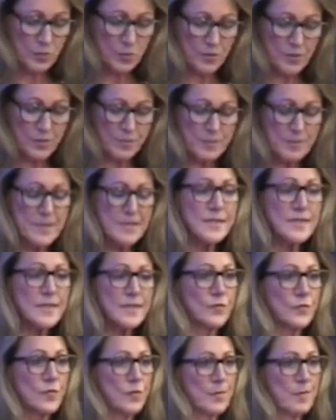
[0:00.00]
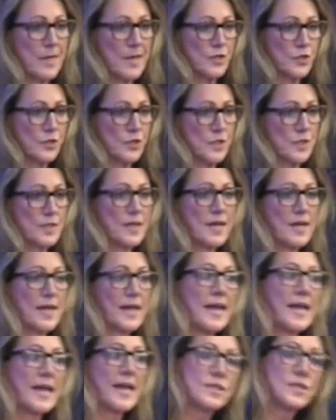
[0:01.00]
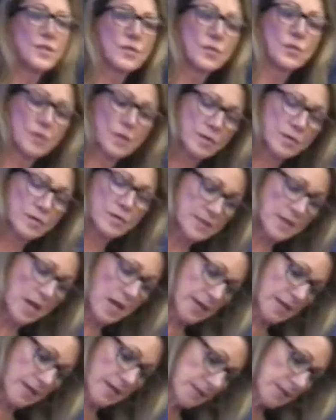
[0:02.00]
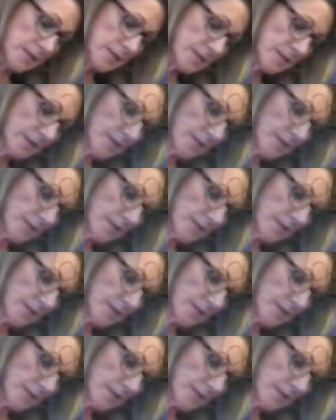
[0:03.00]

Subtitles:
with misinformation and pseudoscience.